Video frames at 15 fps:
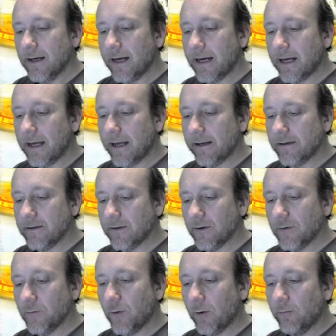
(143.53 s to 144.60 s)
And
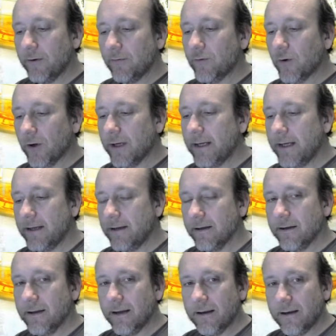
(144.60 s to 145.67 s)
what we've got
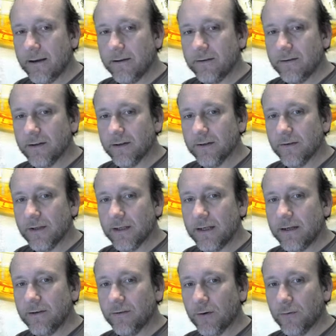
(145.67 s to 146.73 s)
here is
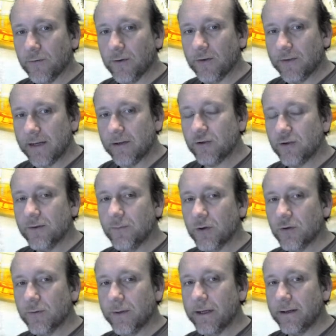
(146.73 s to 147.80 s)
the sort of distinction
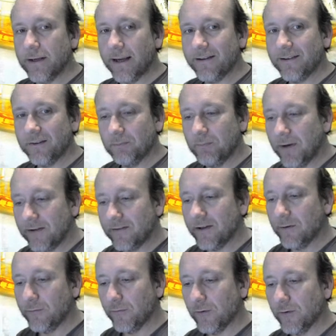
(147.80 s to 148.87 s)
between
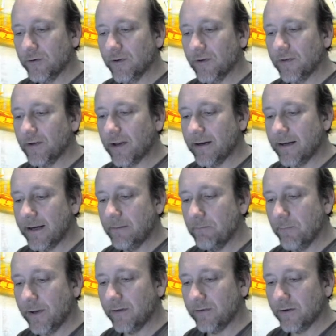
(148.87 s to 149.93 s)
explicit forces and
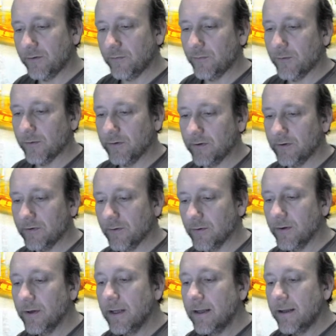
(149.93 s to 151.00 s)
implicit forces.
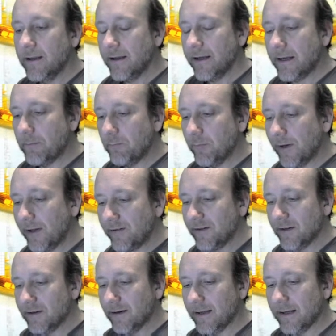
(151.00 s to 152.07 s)
So
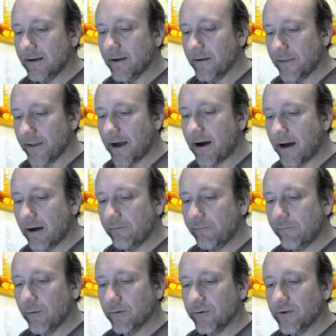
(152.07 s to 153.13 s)
implicitly, there are
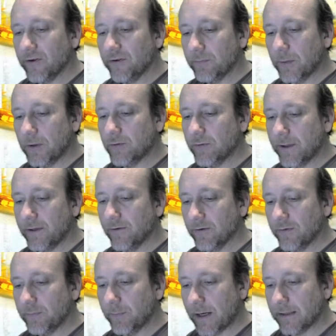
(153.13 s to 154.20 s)
forces between
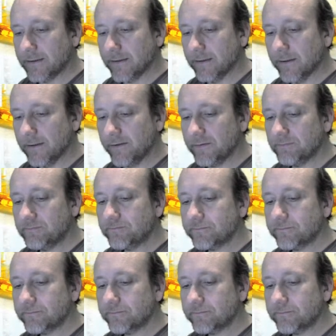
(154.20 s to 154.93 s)
those particles,